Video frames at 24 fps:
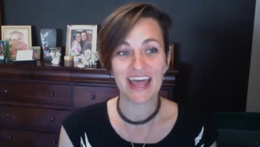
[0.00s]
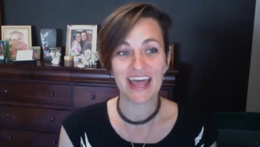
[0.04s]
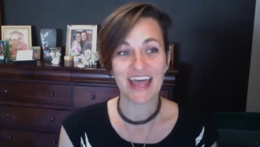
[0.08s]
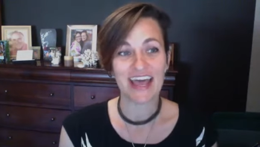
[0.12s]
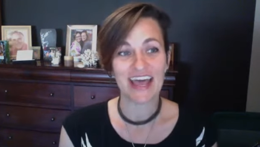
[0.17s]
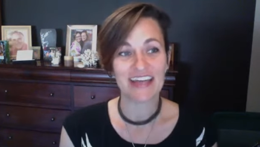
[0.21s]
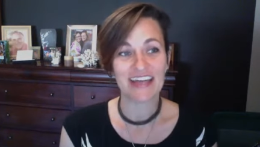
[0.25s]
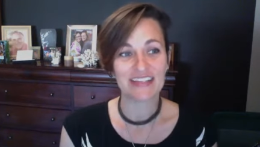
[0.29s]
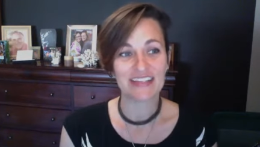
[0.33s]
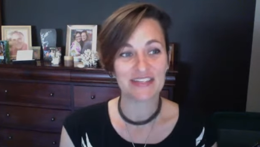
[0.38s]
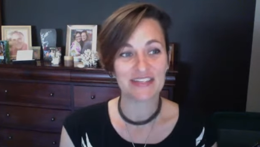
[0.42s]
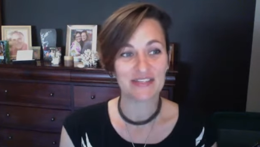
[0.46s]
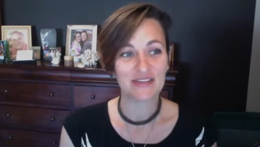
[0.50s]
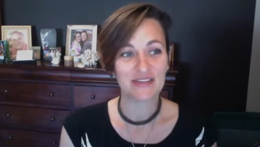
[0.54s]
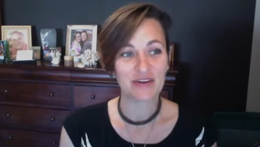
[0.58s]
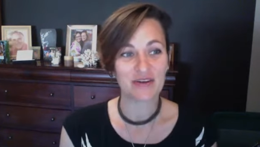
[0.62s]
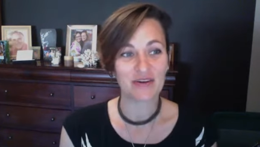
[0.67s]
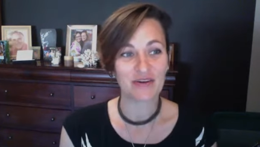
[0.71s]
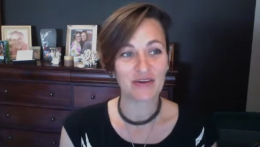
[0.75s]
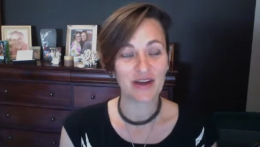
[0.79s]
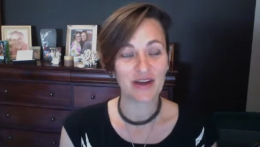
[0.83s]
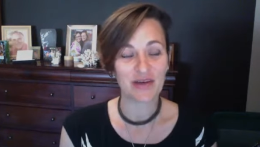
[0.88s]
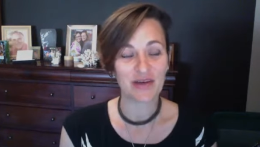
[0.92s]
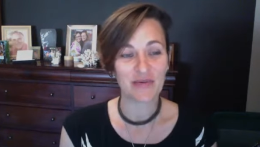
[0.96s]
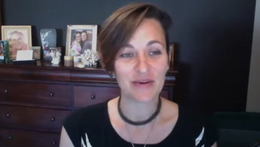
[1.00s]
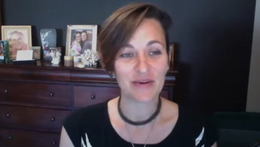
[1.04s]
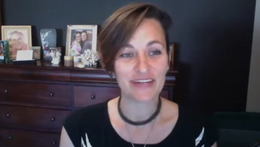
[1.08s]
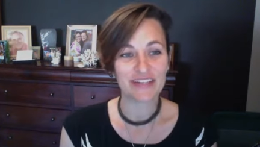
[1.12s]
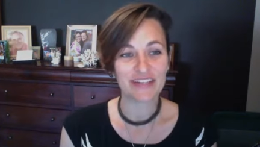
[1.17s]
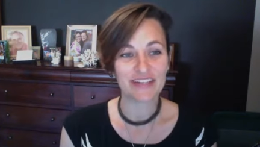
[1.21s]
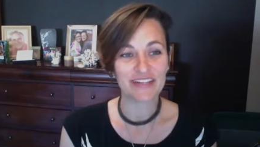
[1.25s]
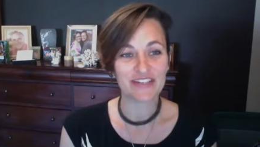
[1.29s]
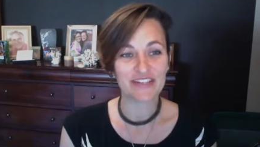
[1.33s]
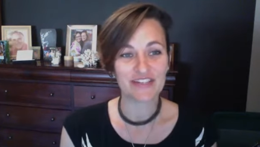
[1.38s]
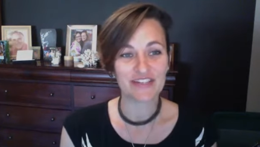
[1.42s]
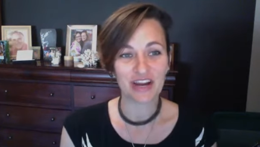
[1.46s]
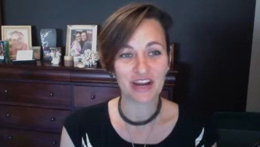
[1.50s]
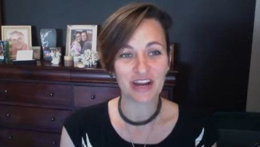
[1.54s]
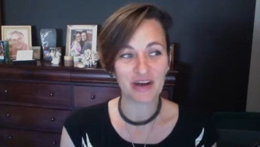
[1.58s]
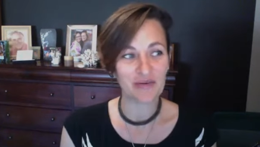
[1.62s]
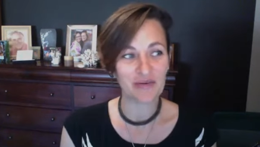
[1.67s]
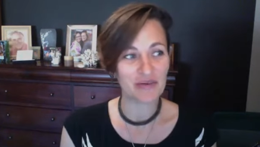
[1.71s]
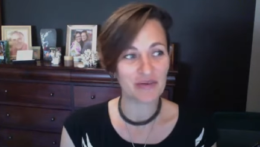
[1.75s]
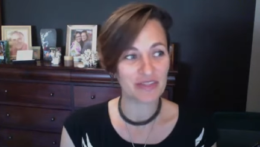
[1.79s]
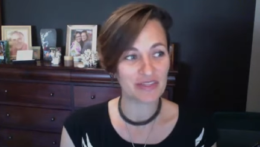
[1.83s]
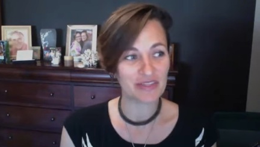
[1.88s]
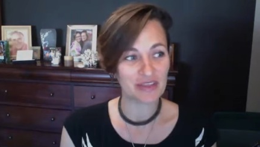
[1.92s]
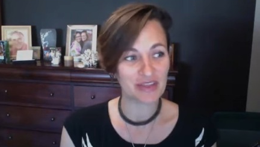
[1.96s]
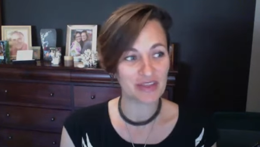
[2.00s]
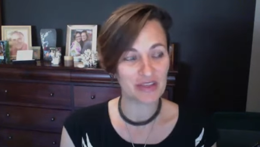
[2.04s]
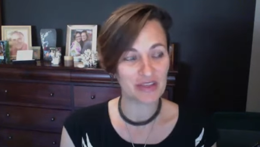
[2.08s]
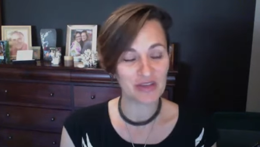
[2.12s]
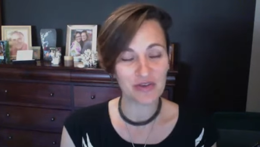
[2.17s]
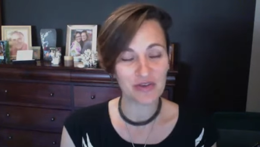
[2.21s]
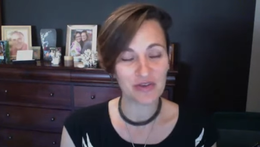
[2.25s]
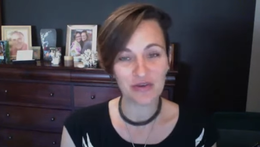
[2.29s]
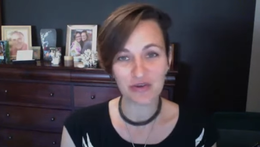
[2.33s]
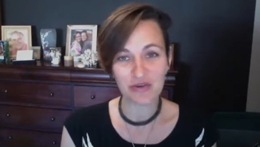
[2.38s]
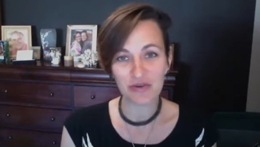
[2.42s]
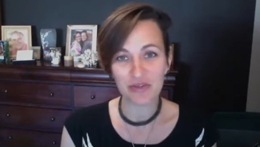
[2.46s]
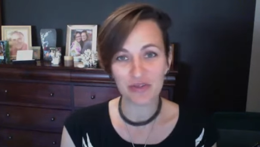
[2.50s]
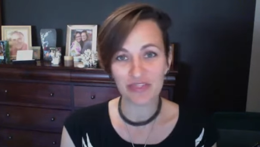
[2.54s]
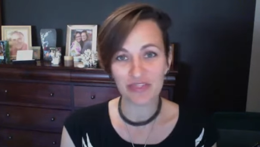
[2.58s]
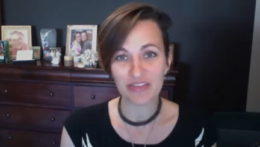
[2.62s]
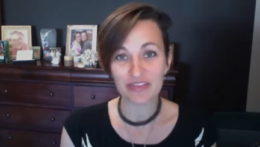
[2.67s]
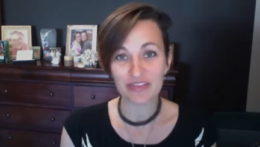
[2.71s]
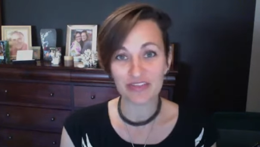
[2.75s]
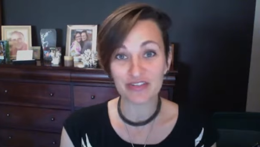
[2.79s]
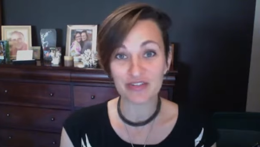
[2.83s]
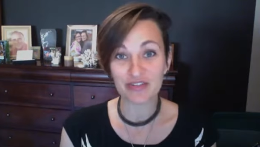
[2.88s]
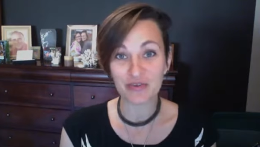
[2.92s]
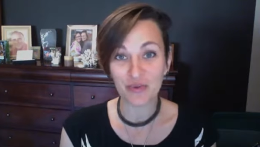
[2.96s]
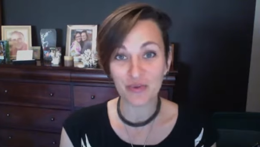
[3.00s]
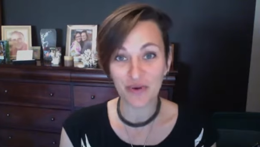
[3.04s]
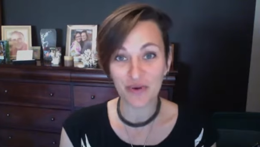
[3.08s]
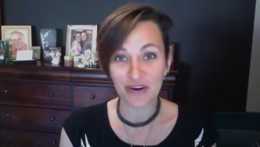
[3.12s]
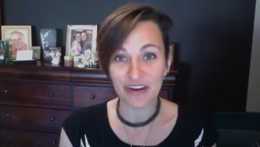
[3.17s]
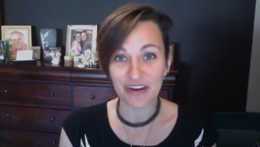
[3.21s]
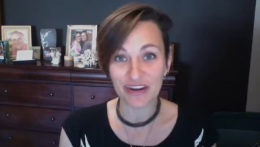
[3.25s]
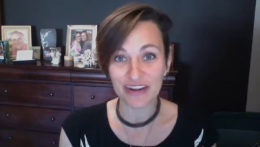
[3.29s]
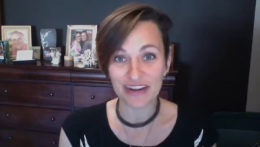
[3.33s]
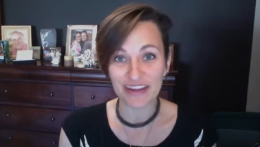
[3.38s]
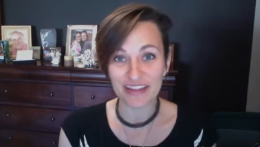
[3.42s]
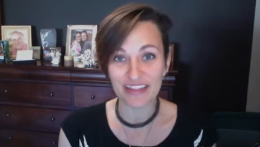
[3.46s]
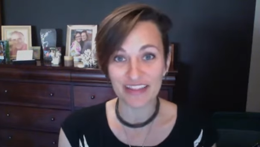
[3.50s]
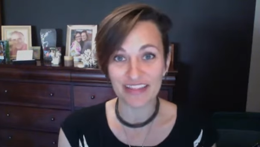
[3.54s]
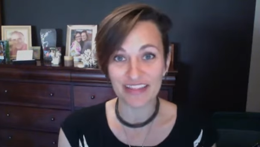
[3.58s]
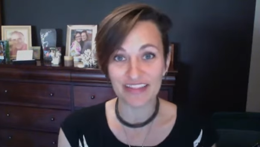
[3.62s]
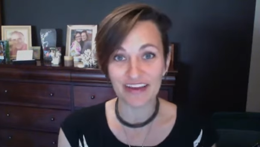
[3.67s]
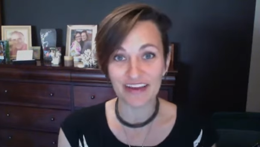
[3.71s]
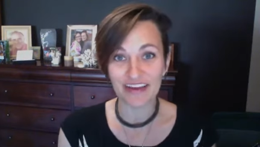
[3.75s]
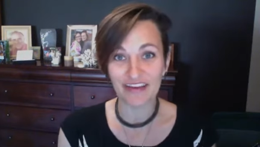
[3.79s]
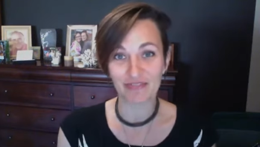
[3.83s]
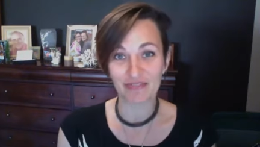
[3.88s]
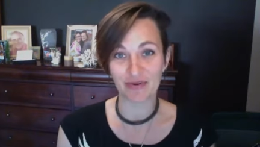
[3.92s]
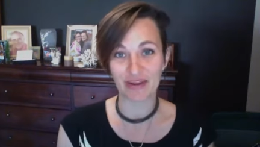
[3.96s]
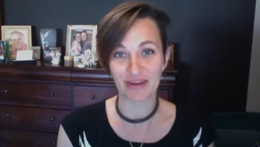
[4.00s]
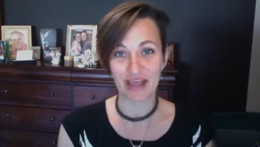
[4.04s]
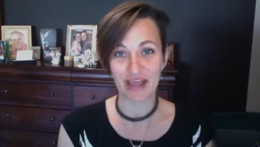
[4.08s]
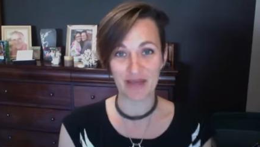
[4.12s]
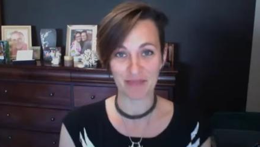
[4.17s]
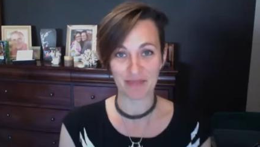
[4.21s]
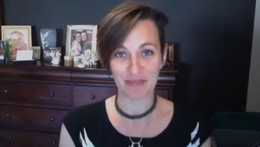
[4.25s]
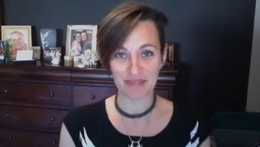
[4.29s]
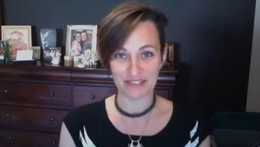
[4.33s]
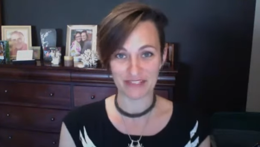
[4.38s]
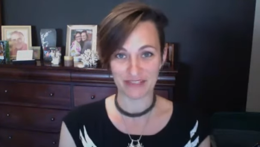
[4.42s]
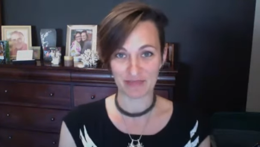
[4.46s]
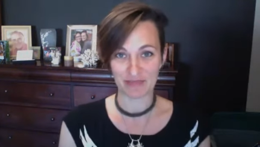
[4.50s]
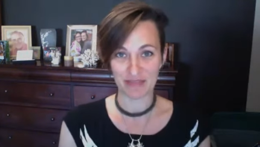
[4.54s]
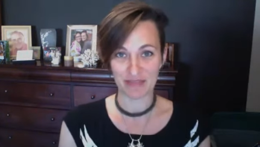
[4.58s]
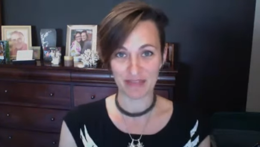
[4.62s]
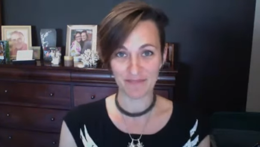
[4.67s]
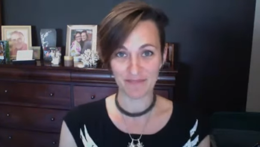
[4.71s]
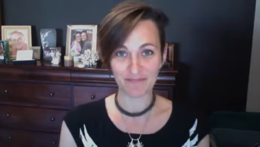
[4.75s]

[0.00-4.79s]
And so I wanted to share with you the story of what happened to me